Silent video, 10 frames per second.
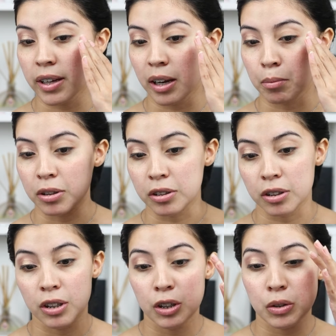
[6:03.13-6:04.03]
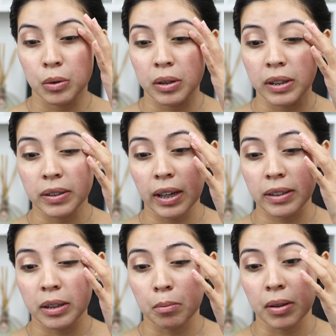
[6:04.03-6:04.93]
side, I'm gonna do the
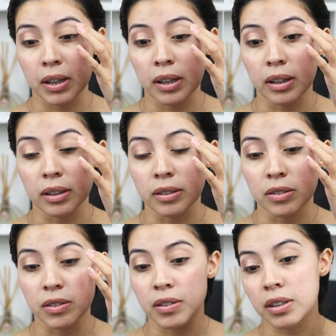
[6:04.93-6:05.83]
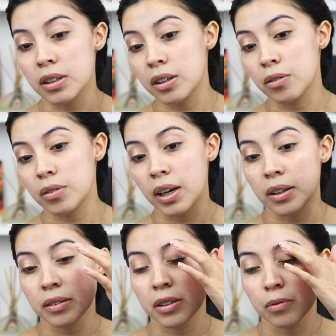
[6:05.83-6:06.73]
exact same thing and just see if it
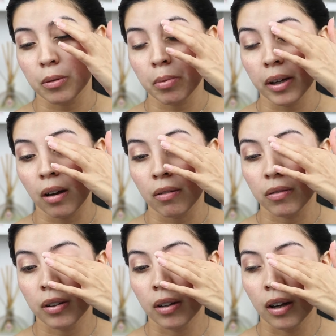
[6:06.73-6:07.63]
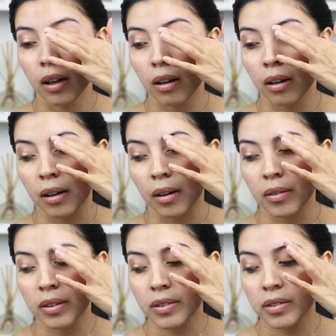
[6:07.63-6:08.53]
has a different payoff.
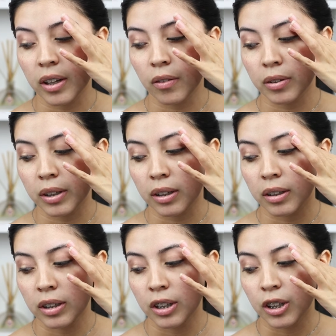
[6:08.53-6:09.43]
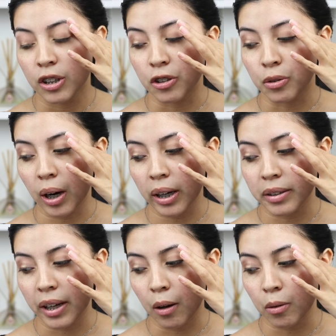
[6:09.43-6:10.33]
This definitely
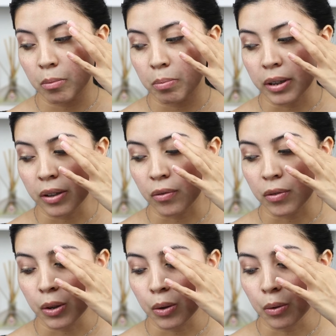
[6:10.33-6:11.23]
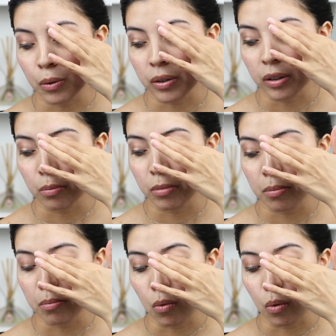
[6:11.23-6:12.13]
dried down, but it feels a little
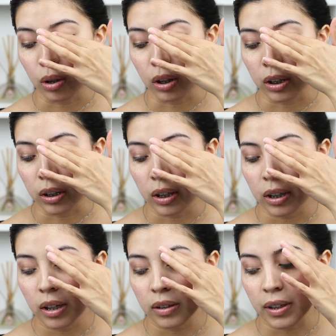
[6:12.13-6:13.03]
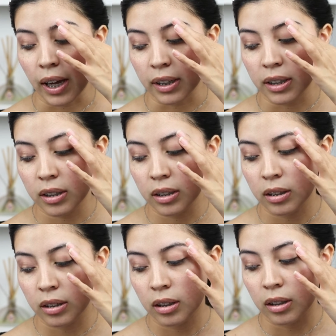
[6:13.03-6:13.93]
bit more tacky
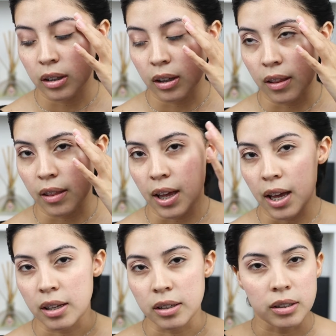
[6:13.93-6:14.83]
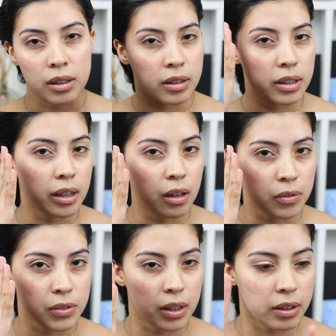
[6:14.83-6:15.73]
than the
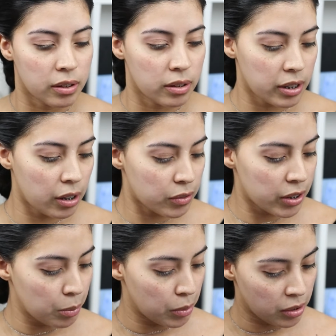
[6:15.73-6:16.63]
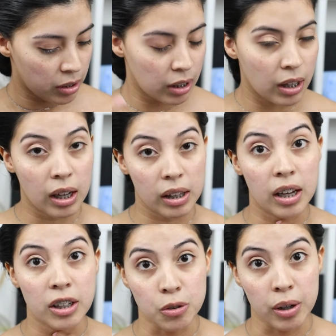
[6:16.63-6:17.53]
e.l.f. side. The e.l.f. side was a
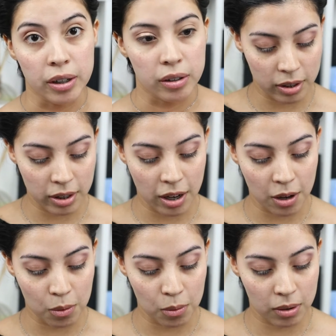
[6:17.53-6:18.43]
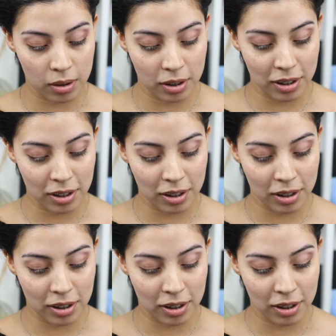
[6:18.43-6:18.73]
lot drier. Now,